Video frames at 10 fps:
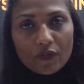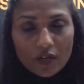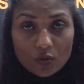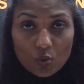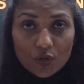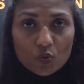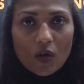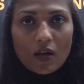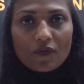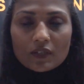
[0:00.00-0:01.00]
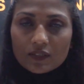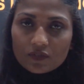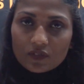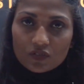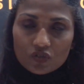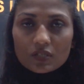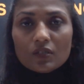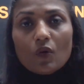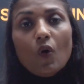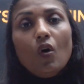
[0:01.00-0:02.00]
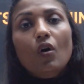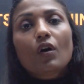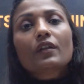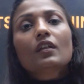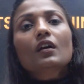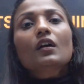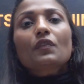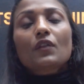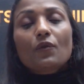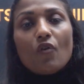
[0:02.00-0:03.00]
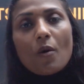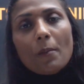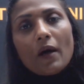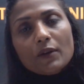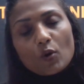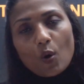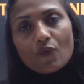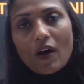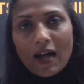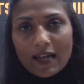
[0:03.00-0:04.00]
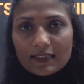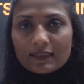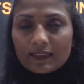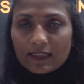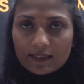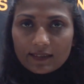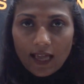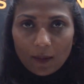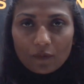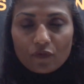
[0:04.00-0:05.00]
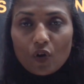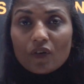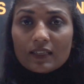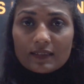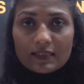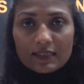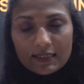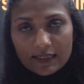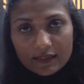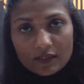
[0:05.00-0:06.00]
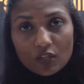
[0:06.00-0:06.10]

we are going to have a discussion on the format of IELTS exam for listening test.